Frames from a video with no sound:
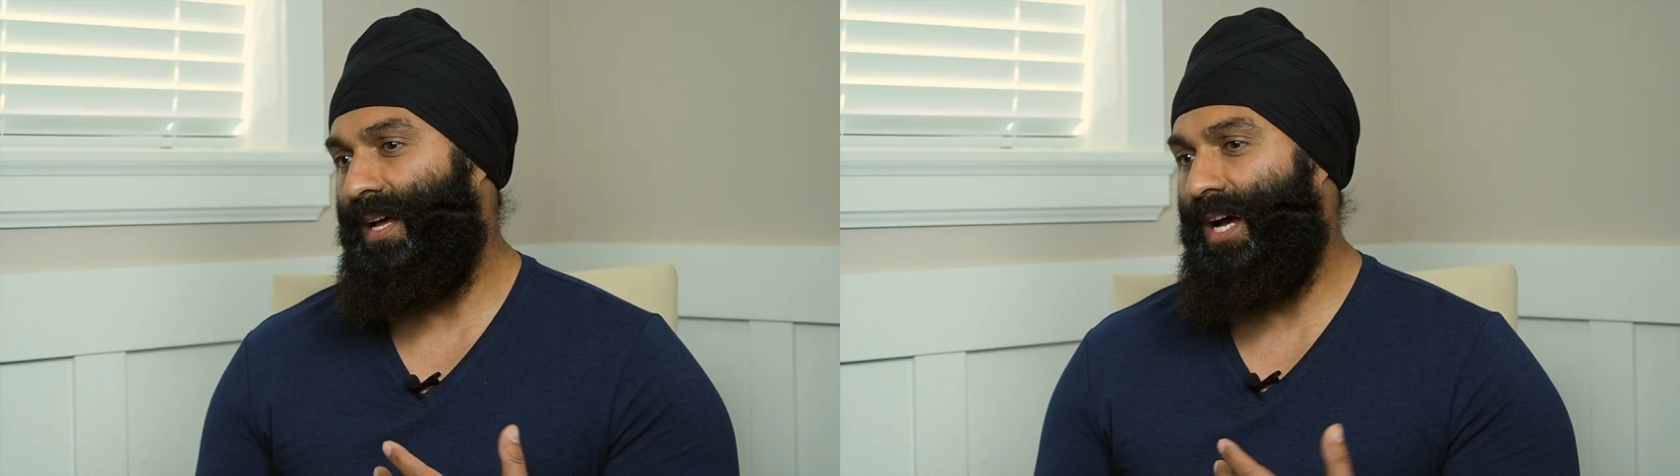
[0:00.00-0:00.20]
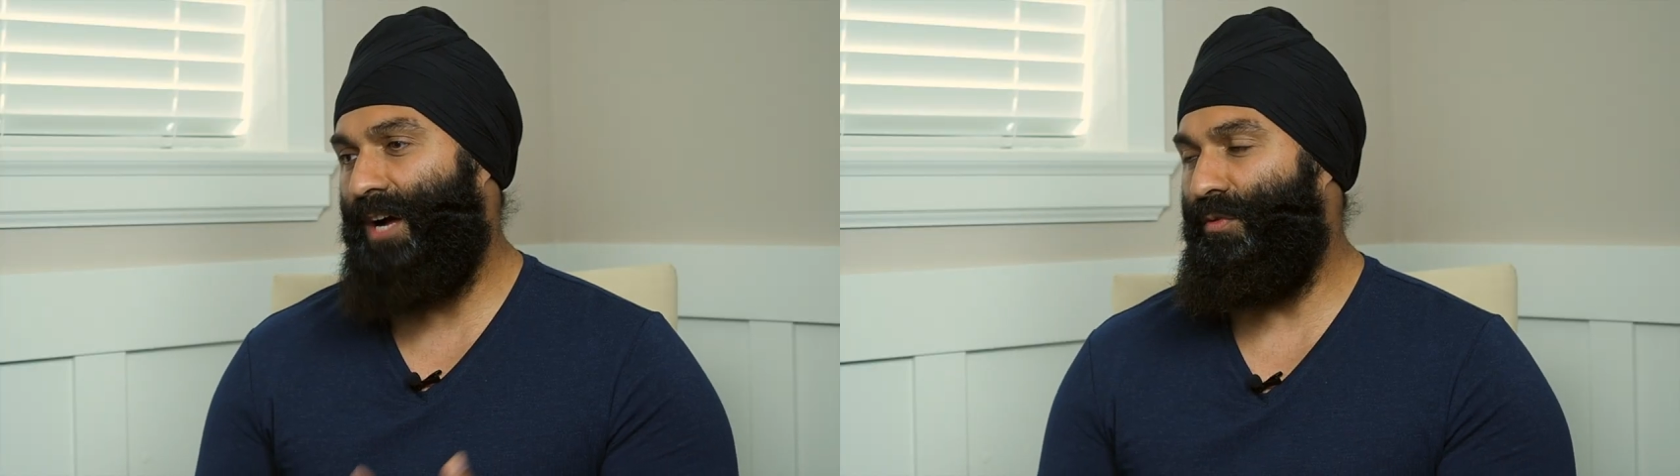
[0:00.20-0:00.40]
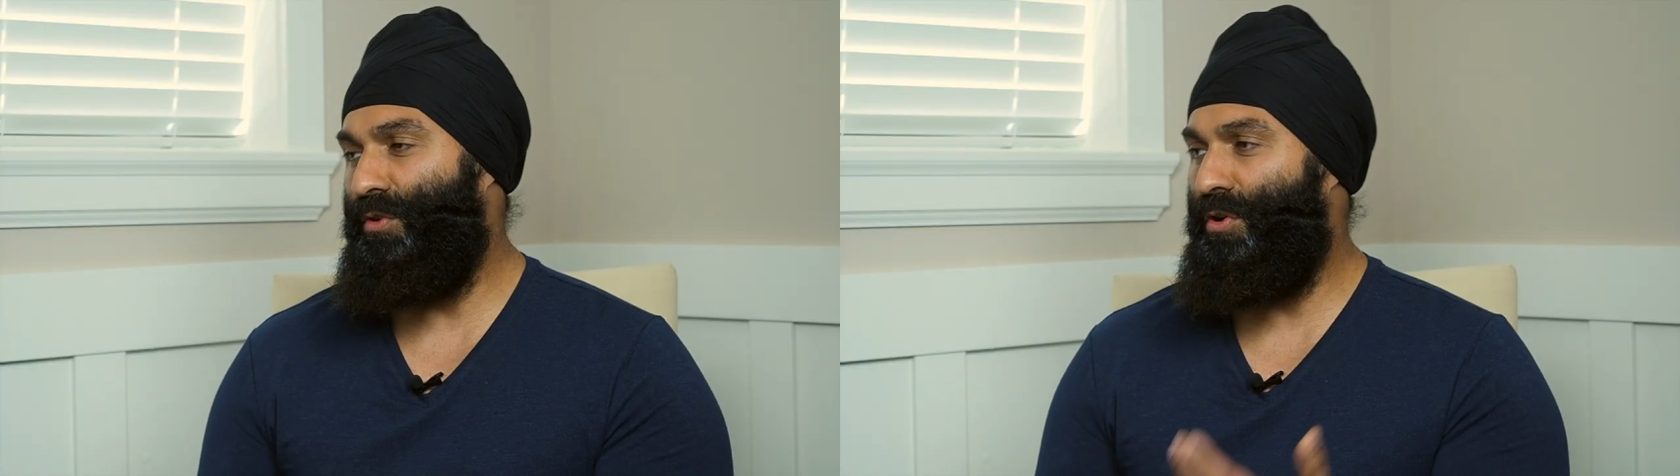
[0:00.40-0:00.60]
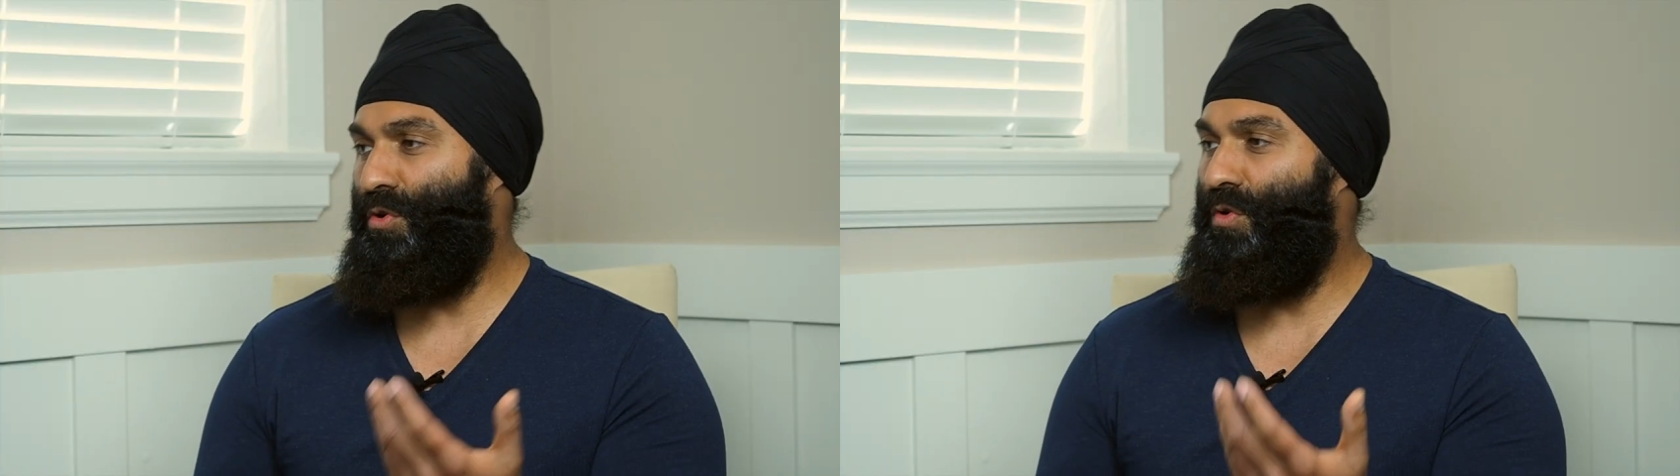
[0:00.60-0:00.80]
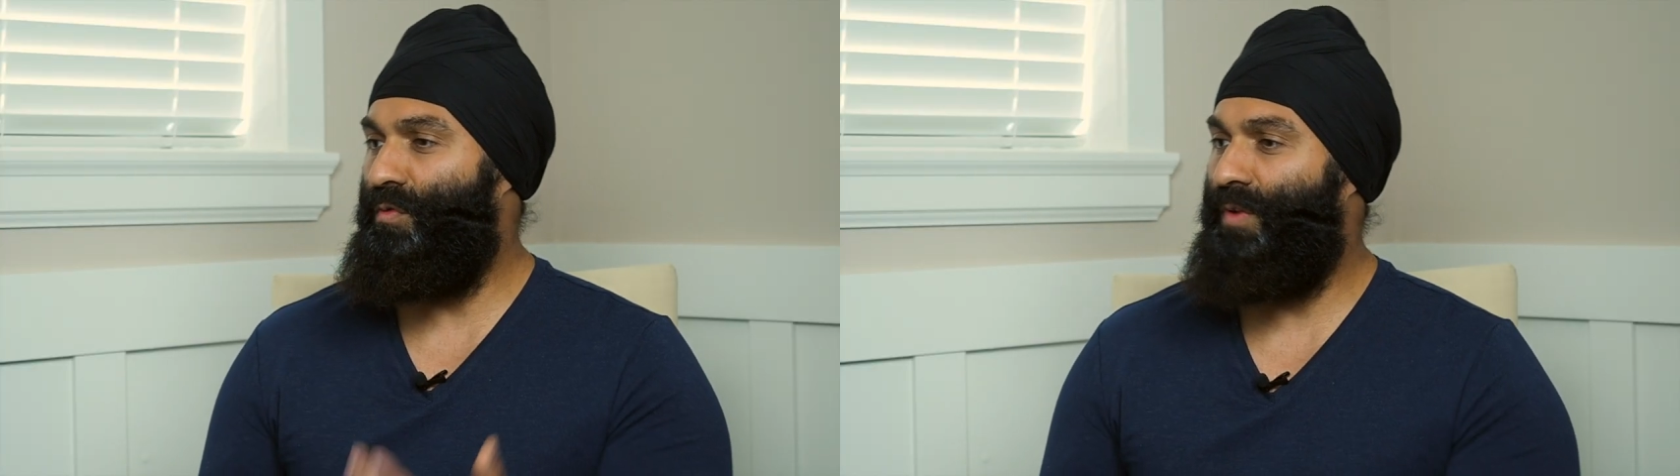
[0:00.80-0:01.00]
I would not
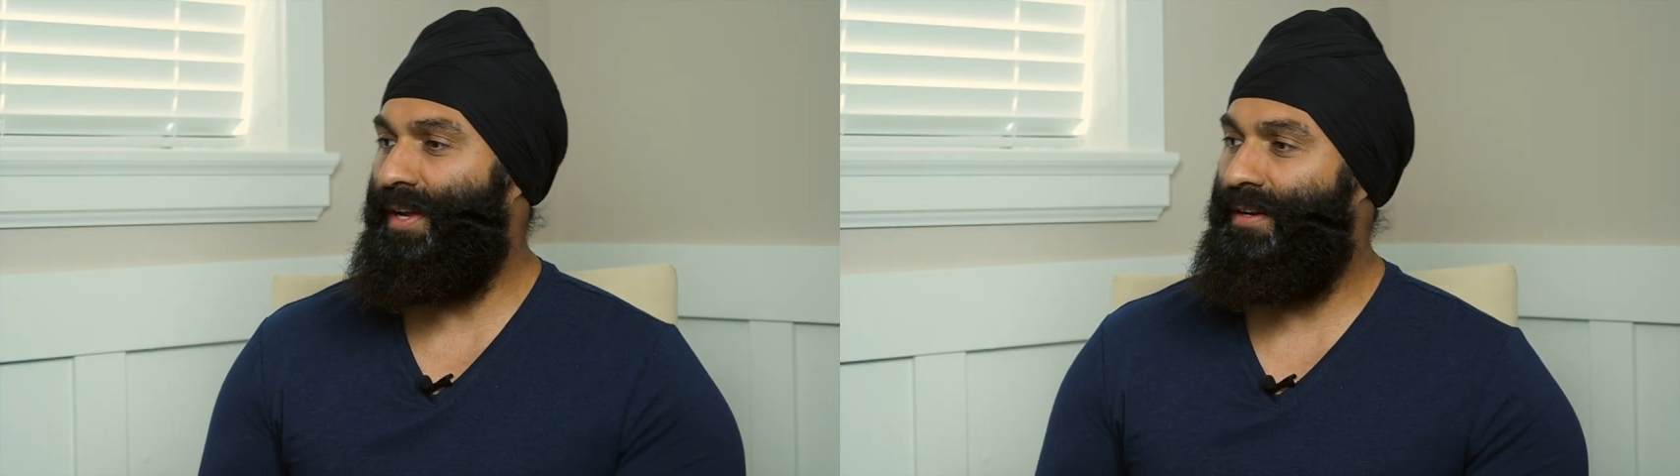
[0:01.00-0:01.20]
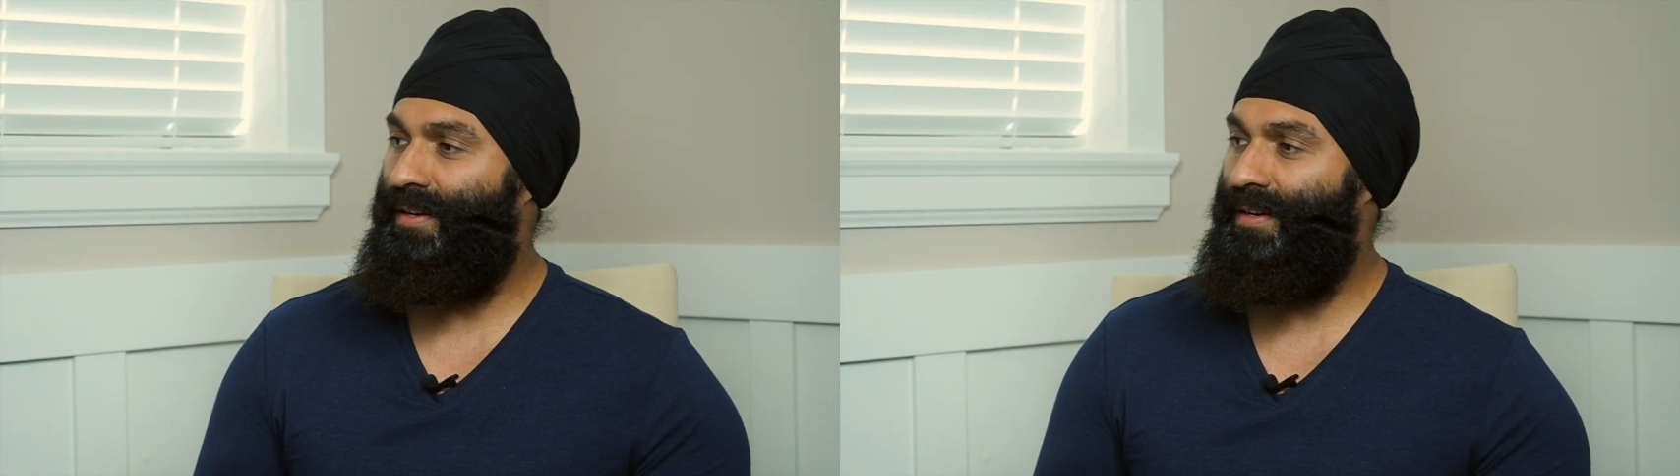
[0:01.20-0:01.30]
go find a